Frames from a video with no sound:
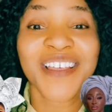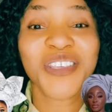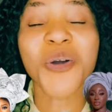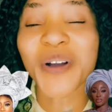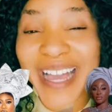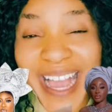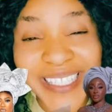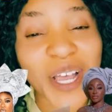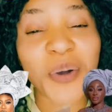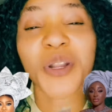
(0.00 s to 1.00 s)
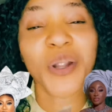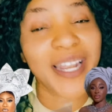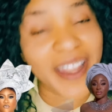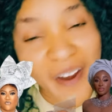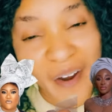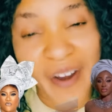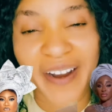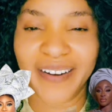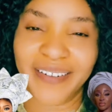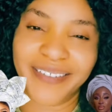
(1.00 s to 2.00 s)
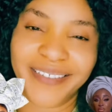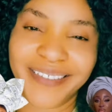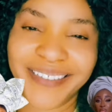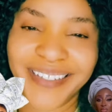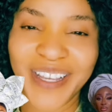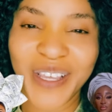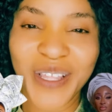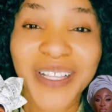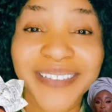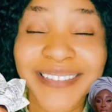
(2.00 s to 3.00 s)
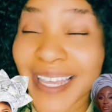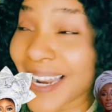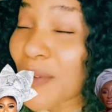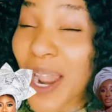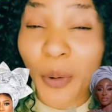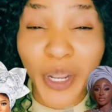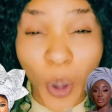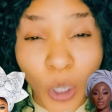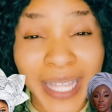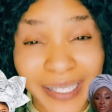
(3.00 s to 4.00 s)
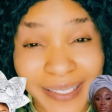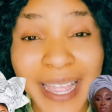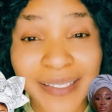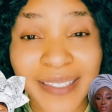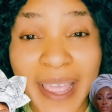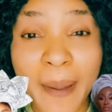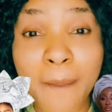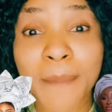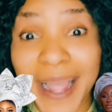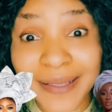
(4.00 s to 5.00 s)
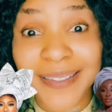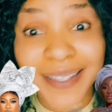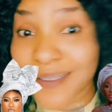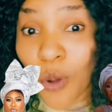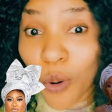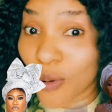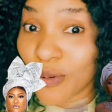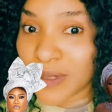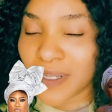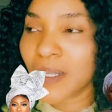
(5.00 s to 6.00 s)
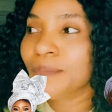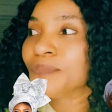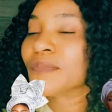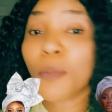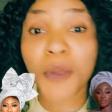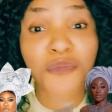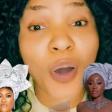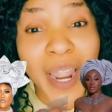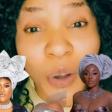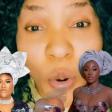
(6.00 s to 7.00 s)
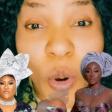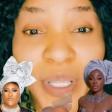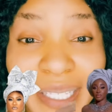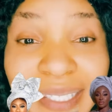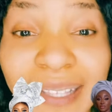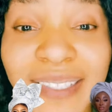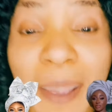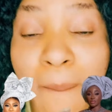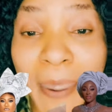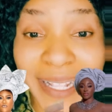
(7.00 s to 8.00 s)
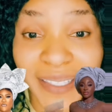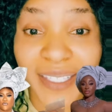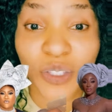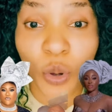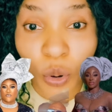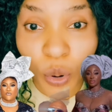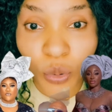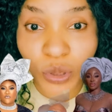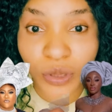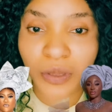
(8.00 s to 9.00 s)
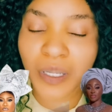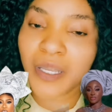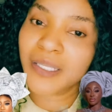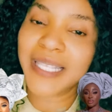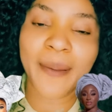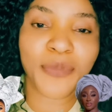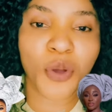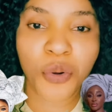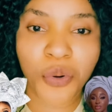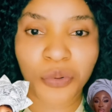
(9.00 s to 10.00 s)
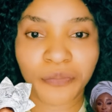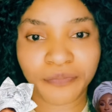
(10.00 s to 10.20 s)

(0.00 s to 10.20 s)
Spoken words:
You guys are gonna learn. Now una go to understand say bad thing no good. Before una go understand say bad thing no good. Time don't go.